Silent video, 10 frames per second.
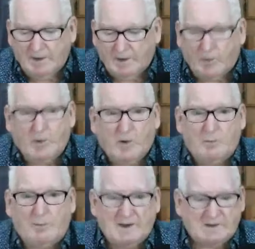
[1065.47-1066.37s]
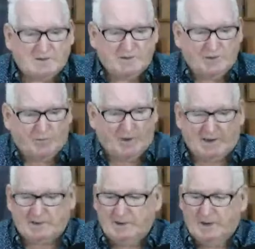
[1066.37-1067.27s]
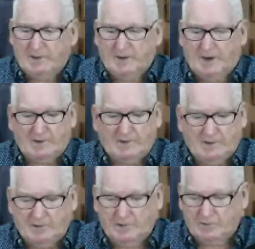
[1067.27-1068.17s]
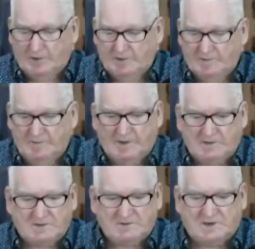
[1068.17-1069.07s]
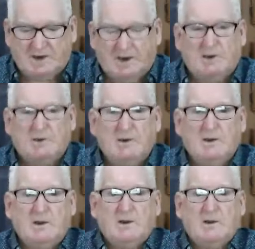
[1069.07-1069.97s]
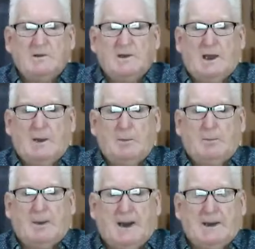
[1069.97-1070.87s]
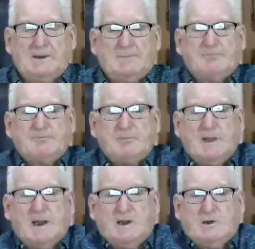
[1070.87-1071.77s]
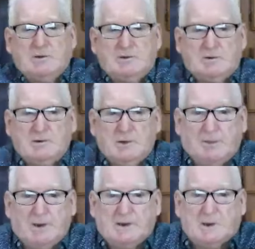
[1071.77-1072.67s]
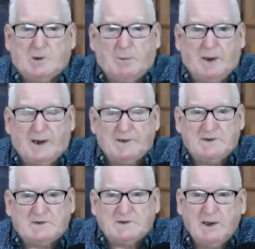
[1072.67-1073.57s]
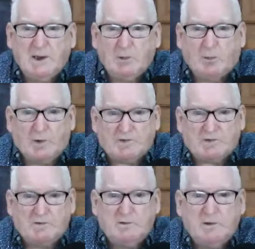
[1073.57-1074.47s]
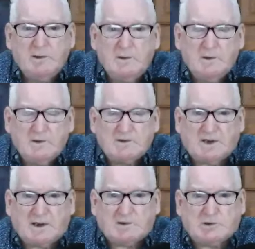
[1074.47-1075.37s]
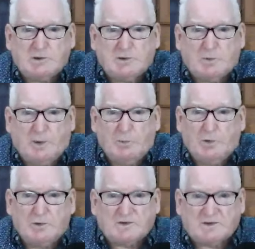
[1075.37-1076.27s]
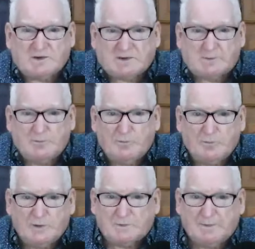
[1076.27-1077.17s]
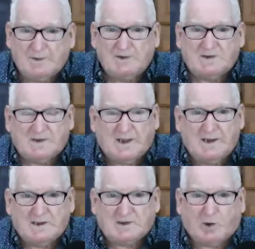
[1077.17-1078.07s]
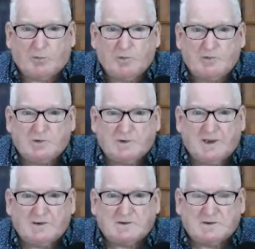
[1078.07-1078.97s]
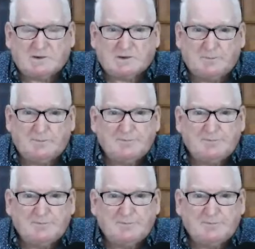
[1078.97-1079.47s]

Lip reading: All based on the fact that the United Nations and the Labor Party and all the political parties want to suck to the one world system, which means they are sovereign to that system,